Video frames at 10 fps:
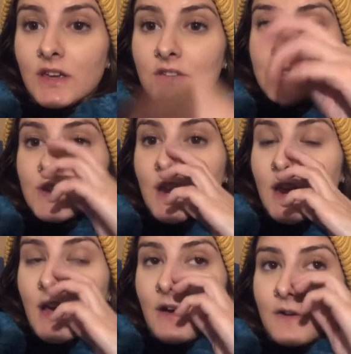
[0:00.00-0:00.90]
she's
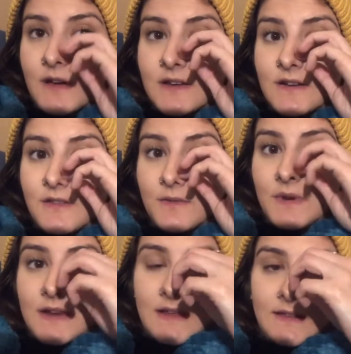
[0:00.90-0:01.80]
getting out at another
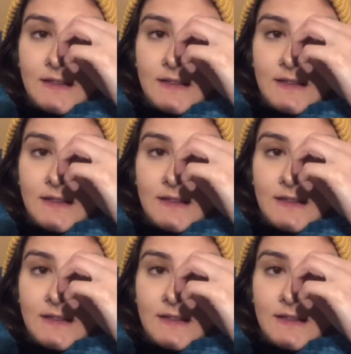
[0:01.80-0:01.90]
wedding,